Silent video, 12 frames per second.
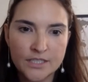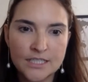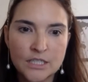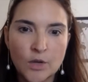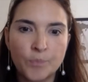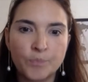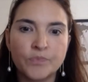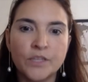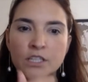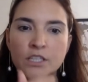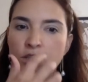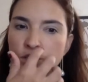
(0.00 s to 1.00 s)
So
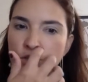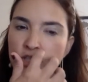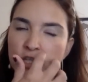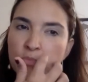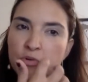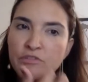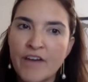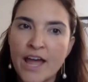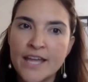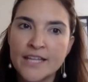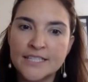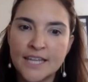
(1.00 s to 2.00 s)
the constitution
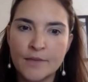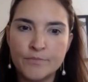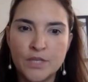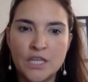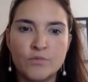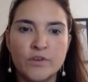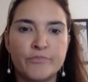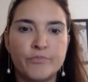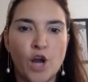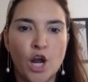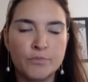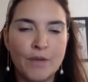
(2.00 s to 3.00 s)
provides MP with
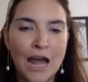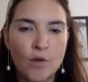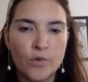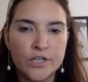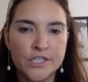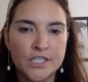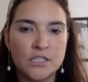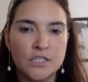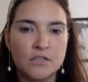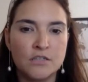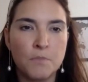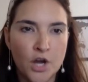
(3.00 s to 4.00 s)
broad powers
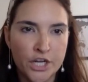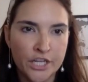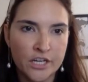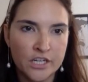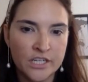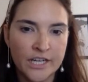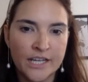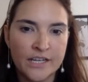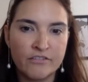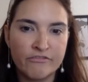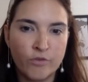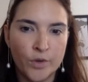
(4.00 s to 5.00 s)
to monitor
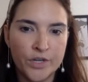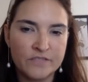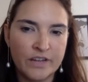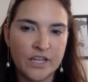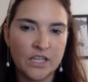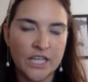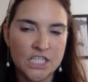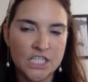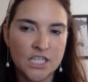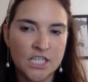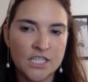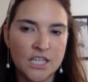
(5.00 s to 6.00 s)
and enforce
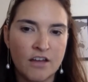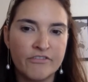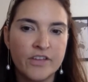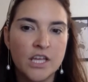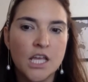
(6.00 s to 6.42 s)
violations of,